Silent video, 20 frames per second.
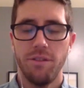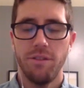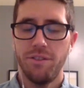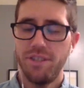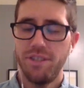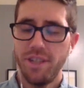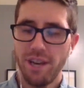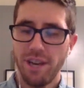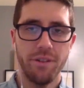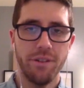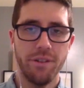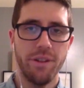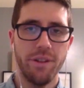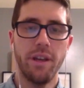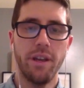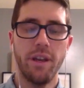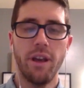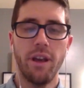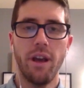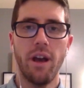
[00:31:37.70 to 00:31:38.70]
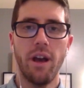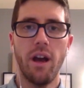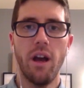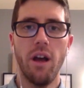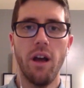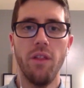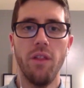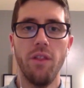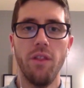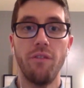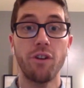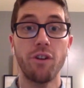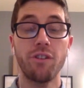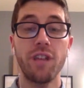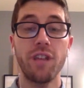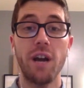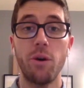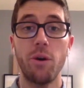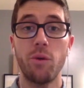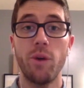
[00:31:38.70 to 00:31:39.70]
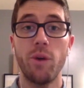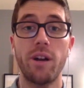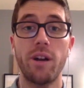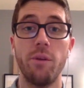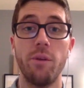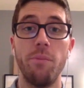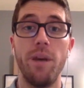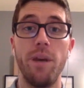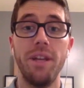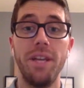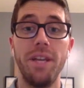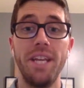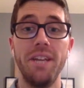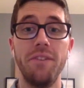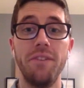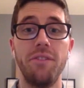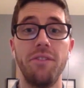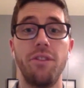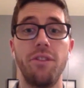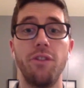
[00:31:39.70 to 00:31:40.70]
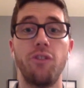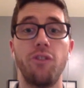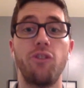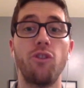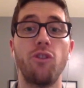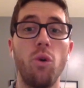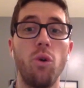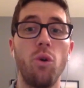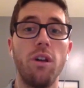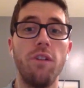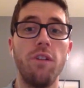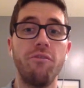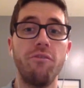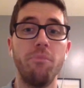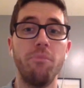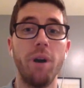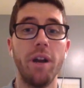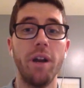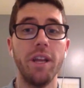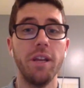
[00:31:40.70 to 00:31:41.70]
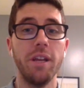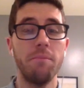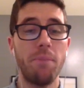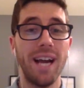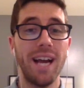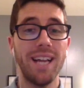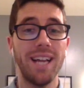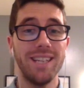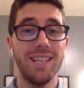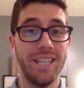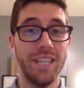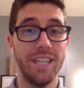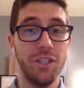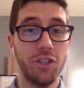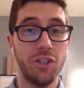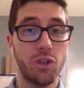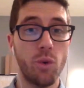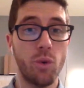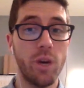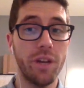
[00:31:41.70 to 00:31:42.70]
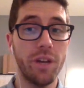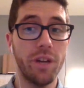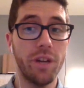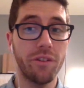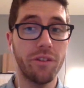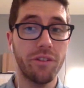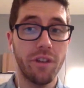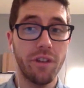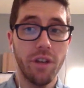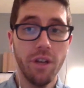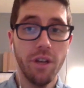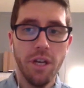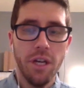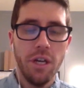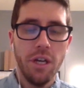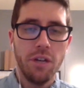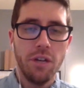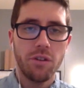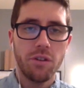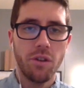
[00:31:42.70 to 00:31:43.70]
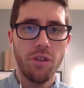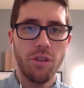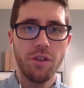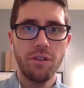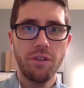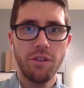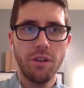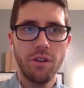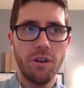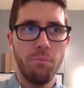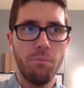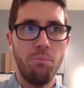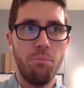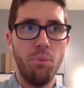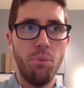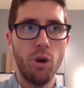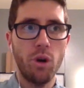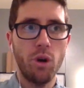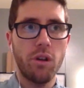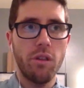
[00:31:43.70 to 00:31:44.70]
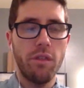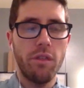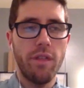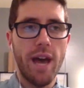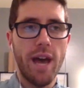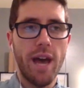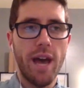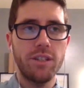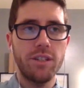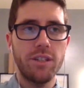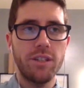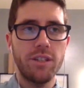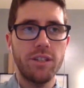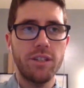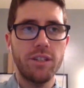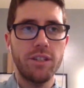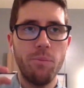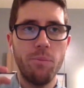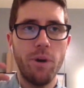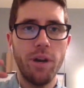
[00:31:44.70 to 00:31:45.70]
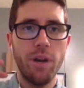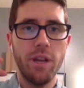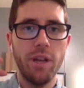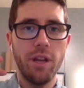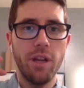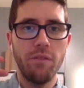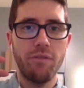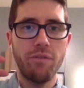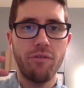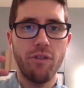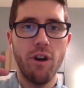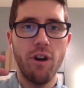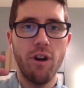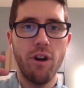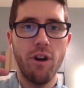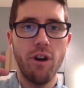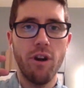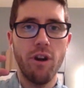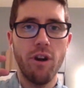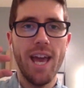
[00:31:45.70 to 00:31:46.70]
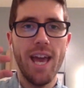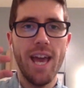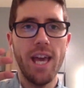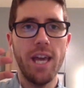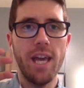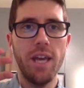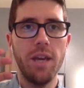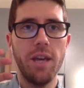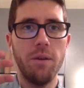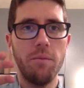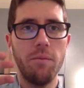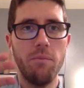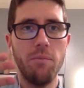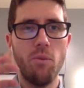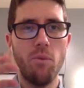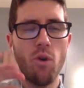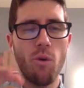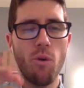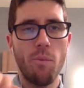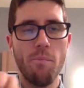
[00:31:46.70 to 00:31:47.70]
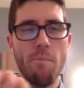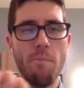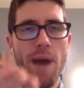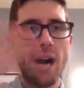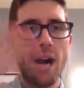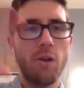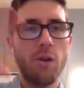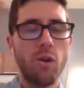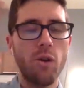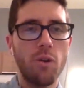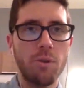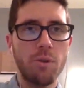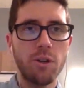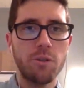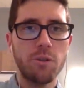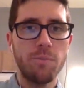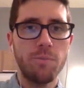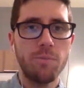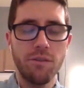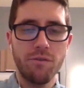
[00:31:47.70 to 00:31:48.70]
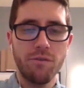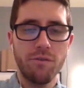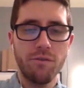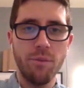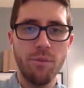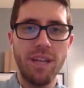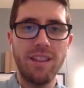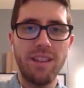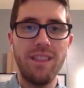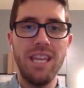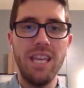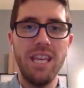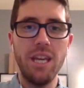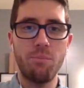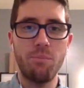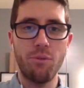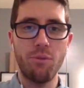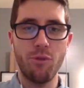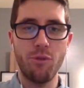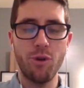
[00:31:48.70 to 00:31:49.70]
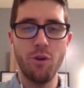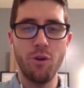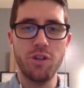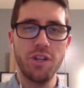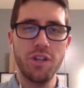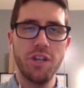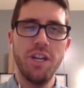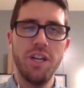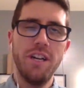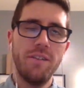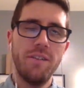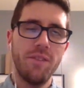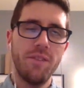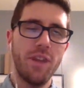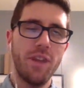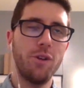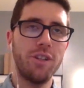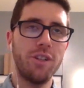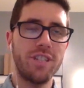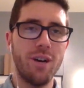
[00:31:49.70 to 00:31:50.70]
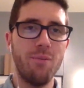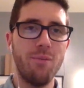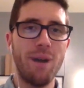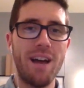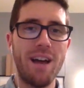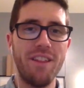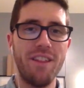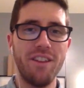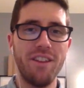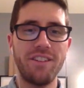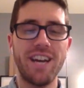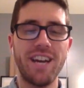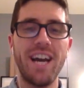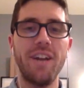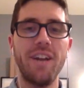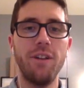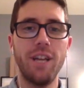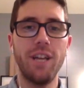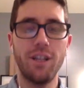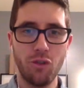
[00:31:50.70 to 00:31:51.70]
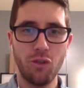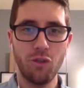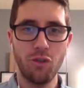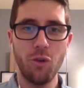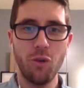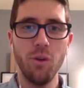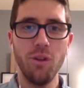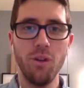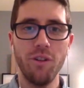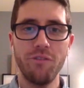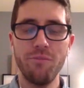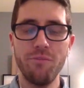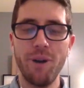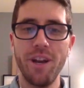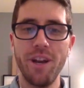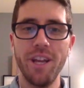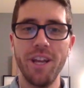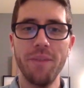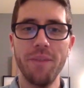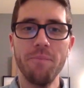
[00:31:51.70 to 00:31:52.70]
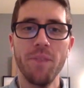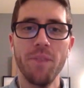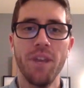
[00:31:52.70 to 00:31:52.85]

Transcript: Definitely. Uh, the first I would recommend is The Soul of Money by Lynn Twist. So, this is a book that talks about money from a more macro perspective, from like the approach, as you can tell by the title, like the soul of money.